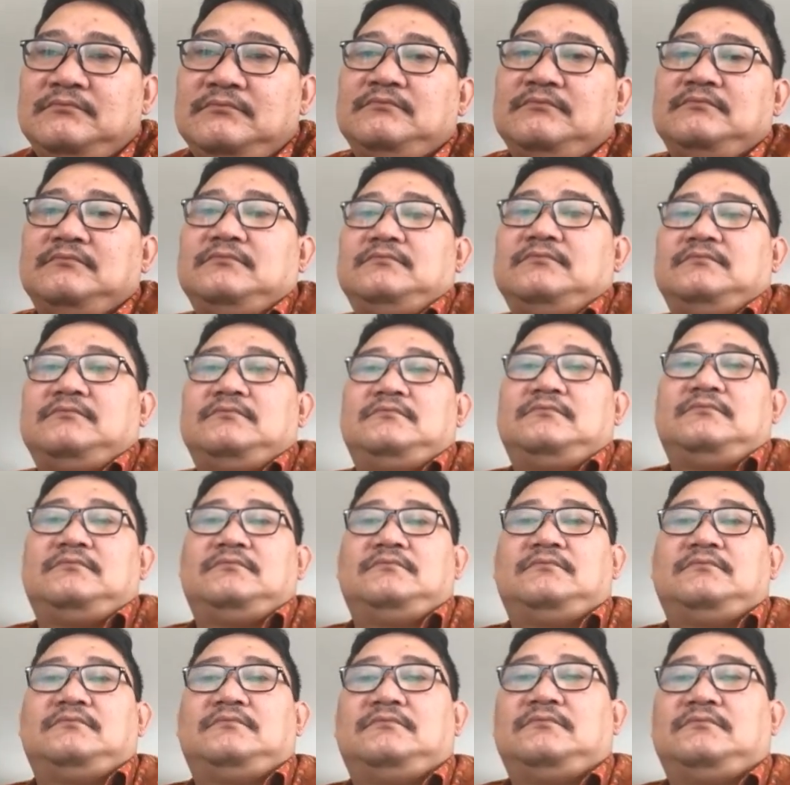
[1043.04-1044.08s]

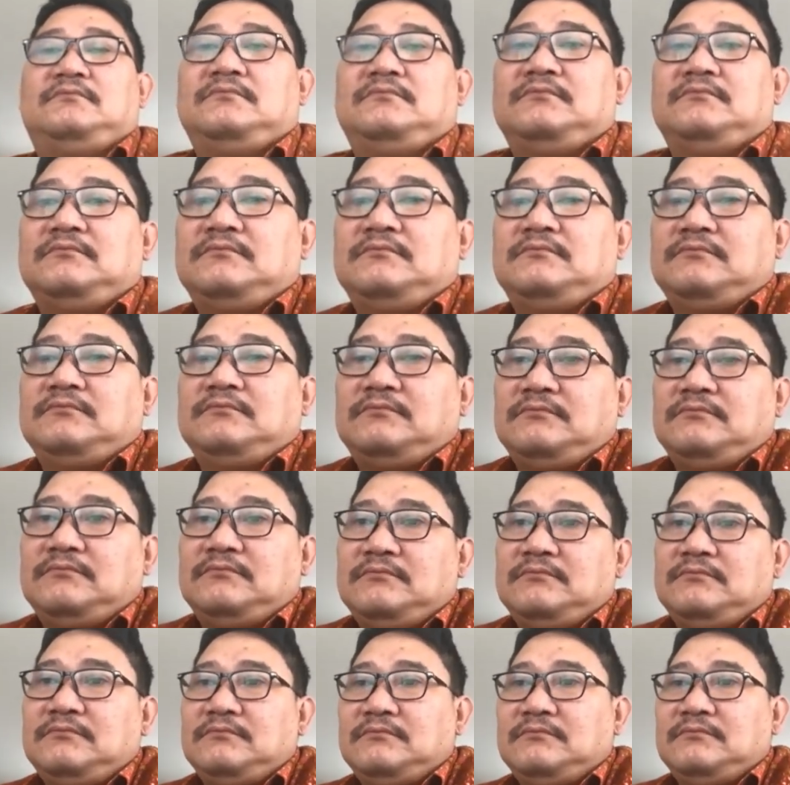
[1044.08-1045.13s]

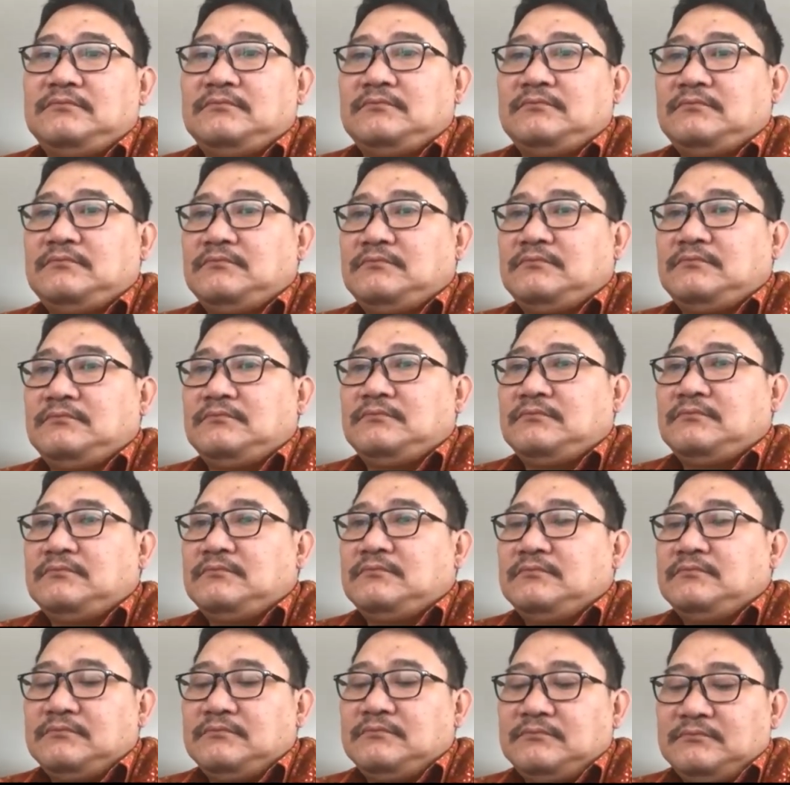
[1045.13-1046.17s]

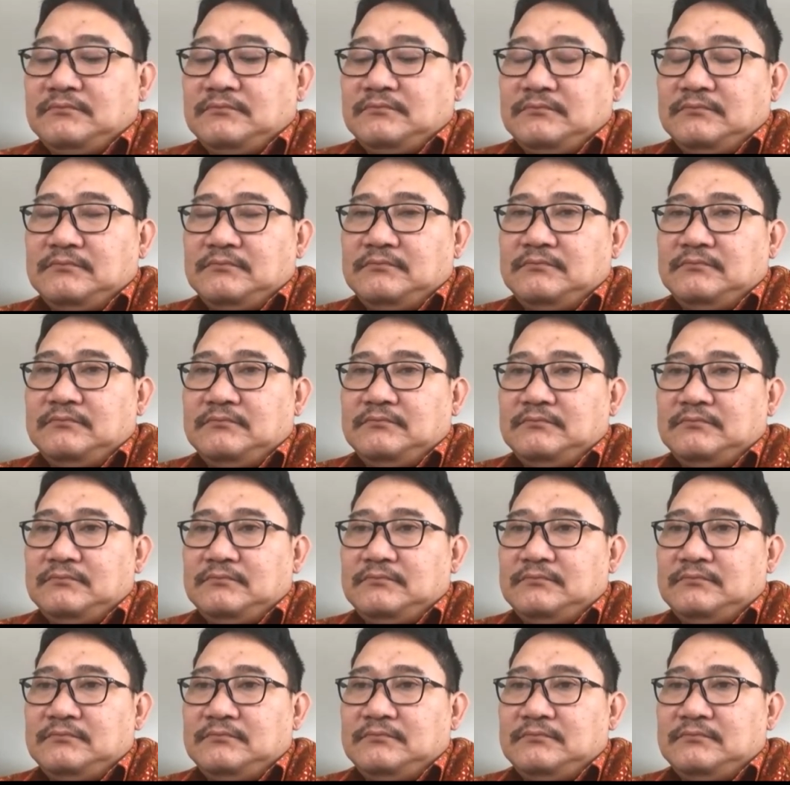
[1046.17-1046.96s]
This person isn't speaking.